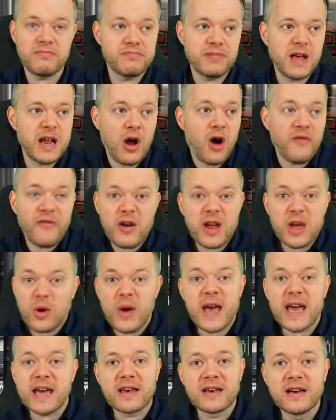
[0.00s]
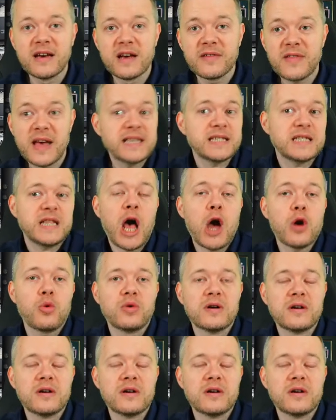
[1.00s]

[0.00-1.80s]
they're not very quick. They're slow.